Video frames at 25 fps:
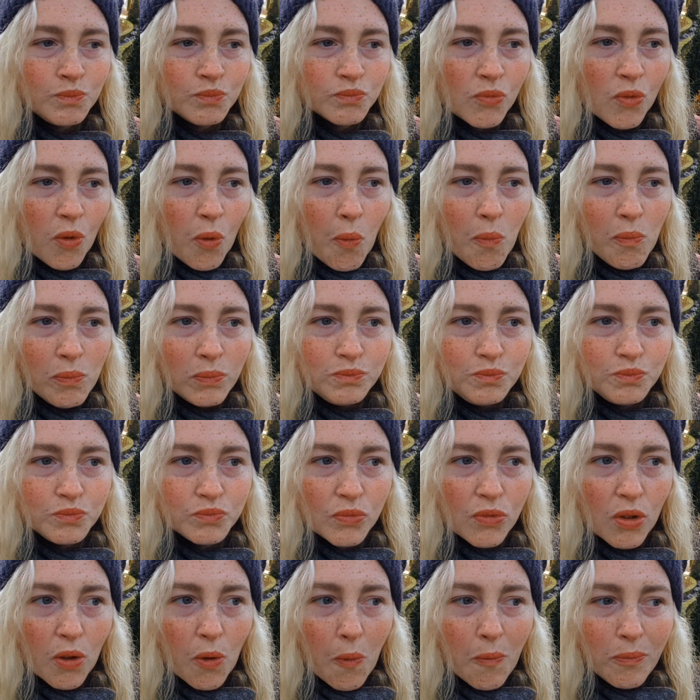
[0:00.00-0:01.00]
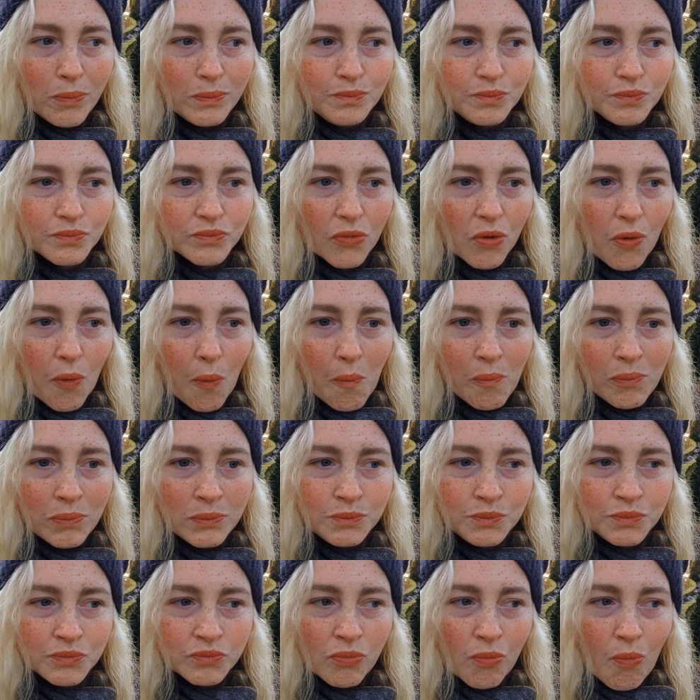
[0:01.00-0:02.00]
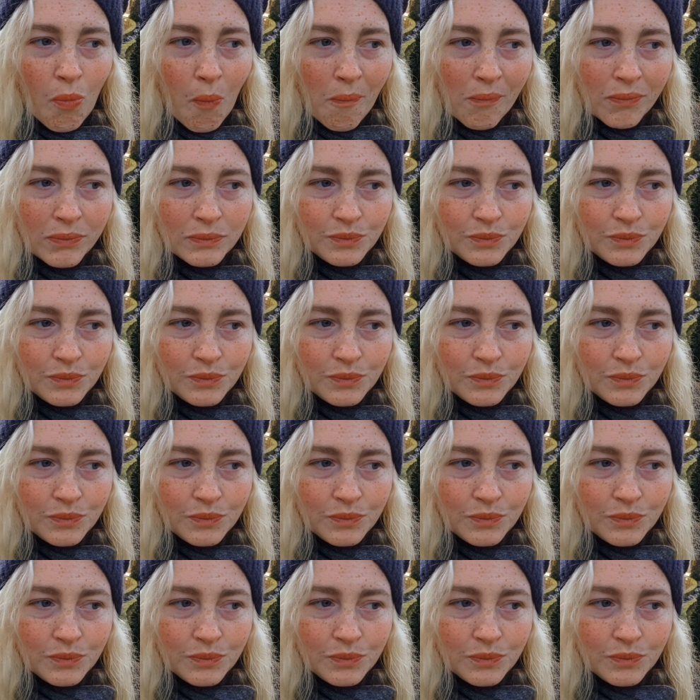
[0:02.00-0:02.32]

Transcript: I'm not used to a pie being as moist as this.